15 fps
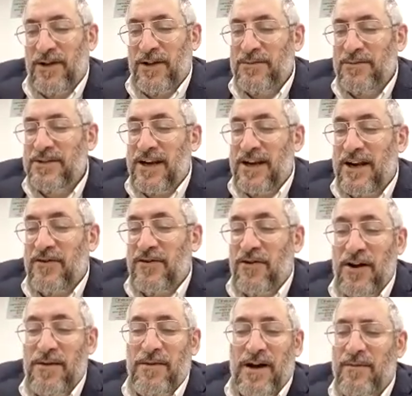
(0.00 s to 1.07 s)
So Bilam
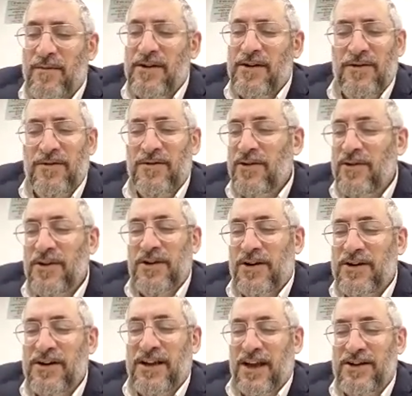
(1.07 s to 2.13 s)
said, Ekroi Ba'alma,
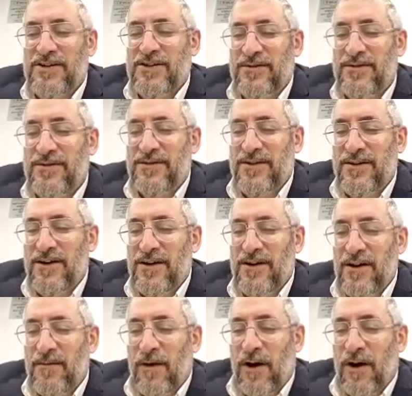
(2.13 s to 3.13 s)
no, only on occasion.